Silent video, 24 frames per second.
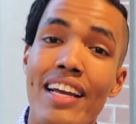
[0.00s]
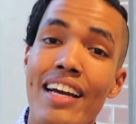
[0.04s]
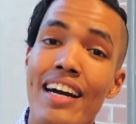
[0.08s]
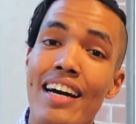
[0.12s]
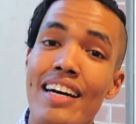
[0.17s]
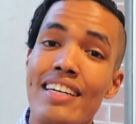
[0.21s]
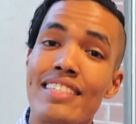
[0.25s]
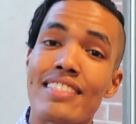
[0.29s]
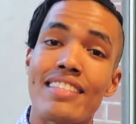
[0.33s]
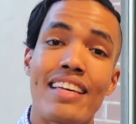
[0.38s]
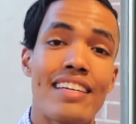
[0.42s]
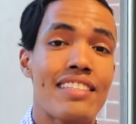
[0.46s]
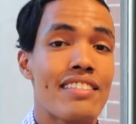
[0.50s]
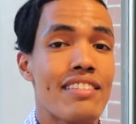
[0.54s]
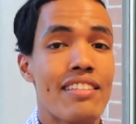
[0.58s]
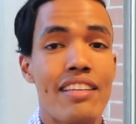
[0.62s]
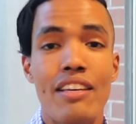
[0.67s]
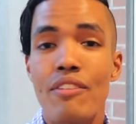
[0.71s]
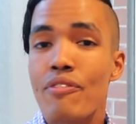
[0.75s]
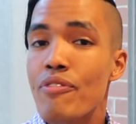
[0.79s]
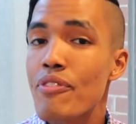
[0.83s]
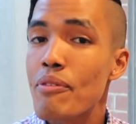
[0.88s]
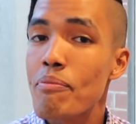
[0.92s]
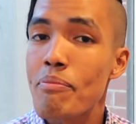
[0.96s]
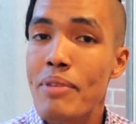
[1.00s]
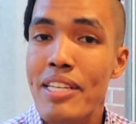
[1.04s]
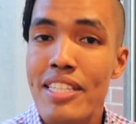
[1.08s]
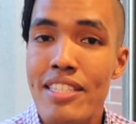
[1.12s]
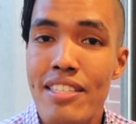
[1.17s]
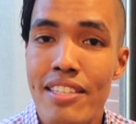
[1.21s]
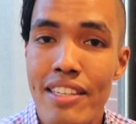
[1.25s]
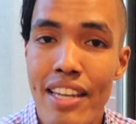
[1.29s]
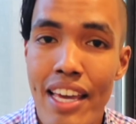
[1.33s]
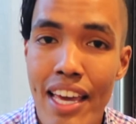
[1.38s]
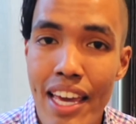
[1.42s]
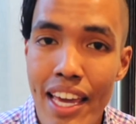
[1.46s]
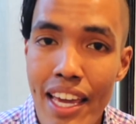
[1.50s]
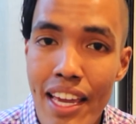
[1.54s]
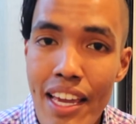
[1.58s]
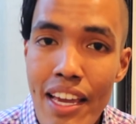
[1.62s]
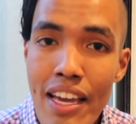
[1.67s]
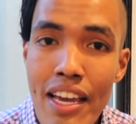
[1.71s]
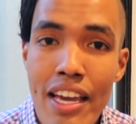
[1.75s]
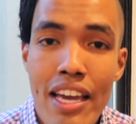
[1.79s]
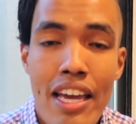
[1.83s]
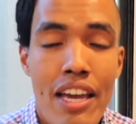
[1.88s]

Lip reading: guys, that's it from me today.